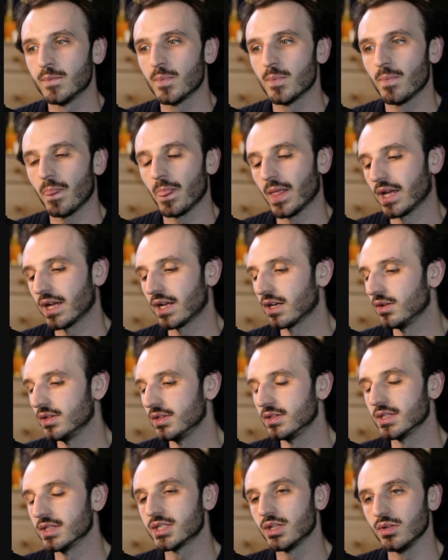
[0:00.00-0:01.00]
including
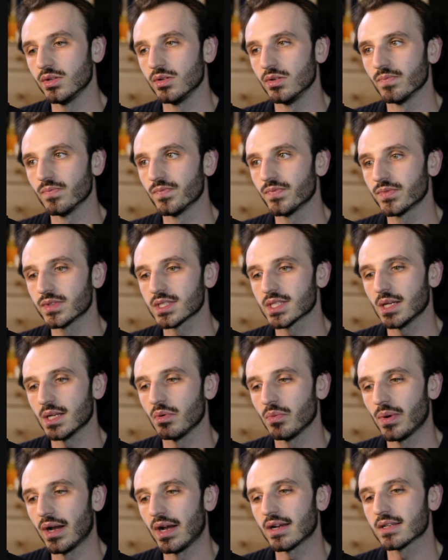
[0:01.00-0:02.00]
the 2 sample
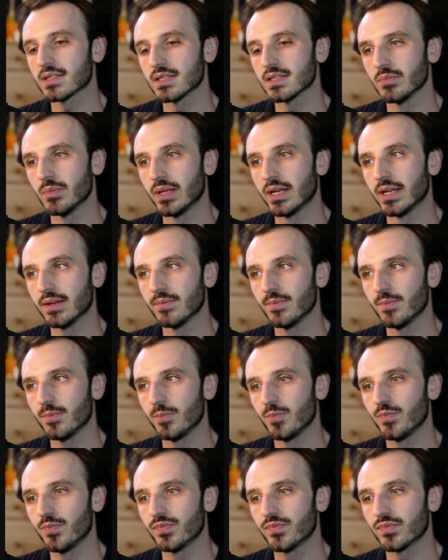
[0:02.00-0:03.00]
packs at the minute.
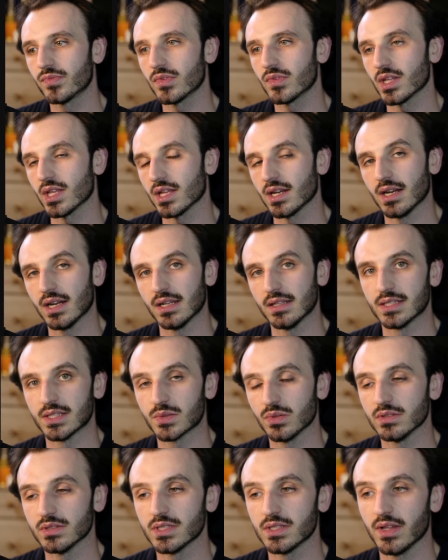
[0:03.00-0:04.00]
I'll add this
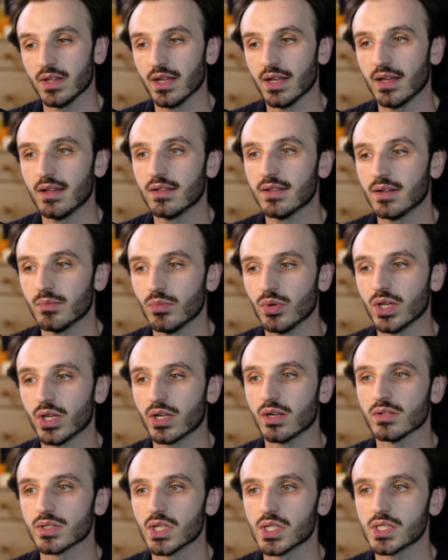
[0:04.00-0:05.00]
one to there. But you
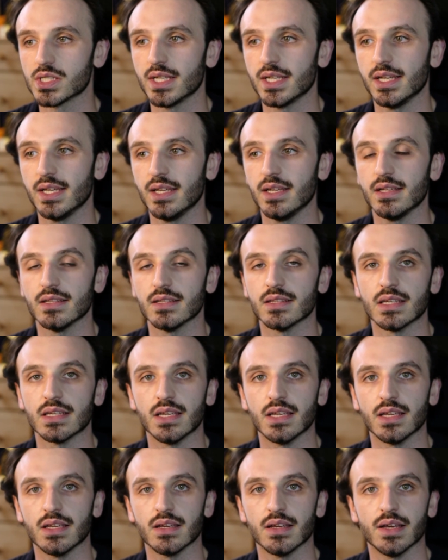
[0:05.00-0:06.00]
can also see
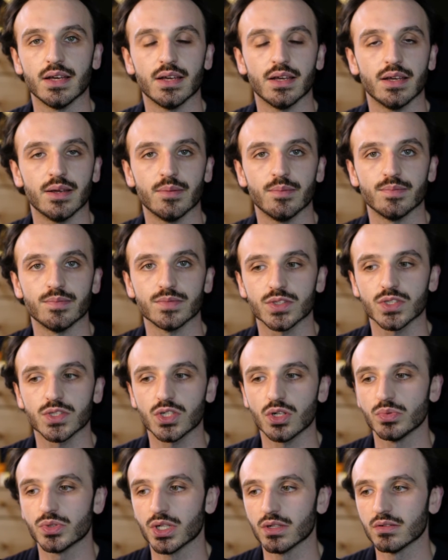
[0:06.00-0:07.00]
the
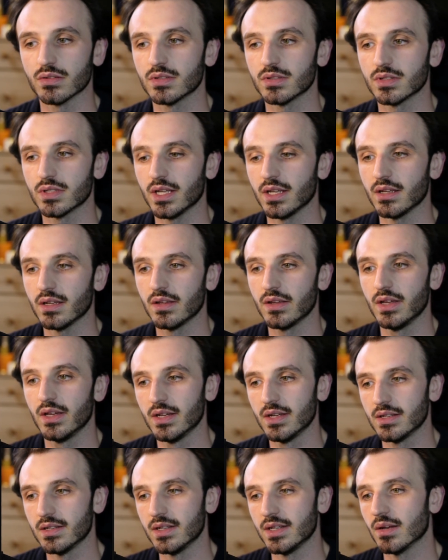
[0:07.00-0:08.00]
sculpture, the
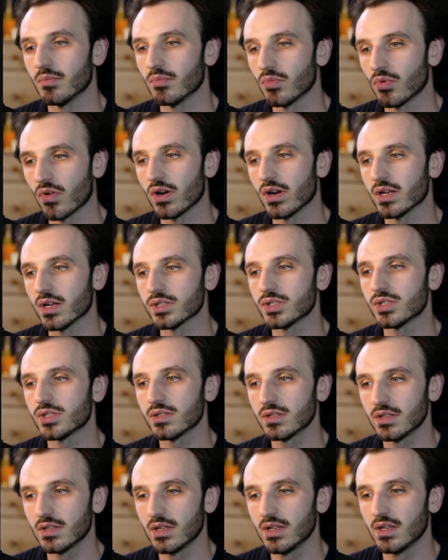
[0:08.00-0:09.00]
Neon Mirage
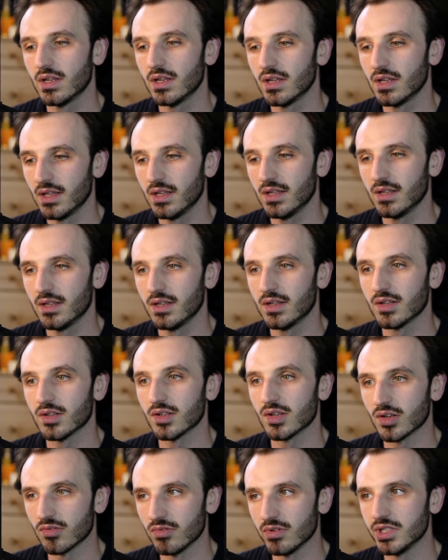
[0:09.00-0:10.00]

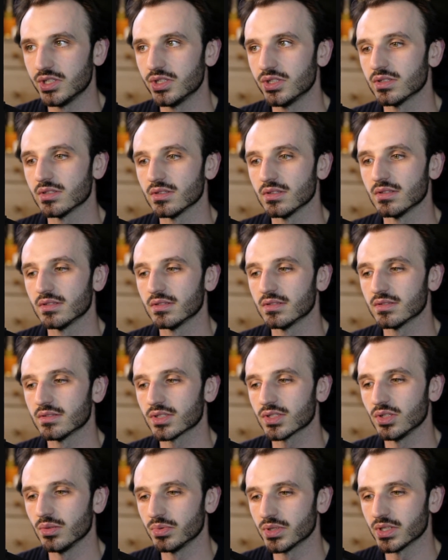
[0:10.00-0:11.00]
original
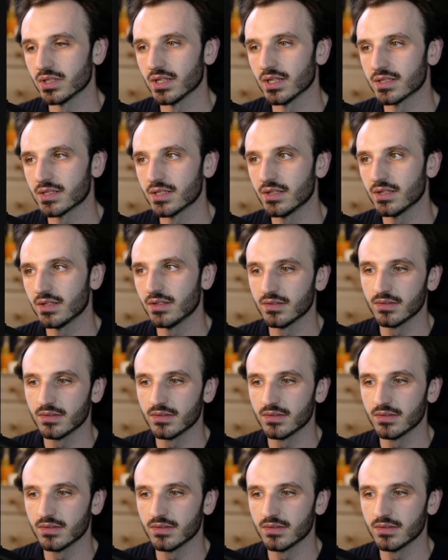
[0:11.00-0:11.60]
sculpture there too.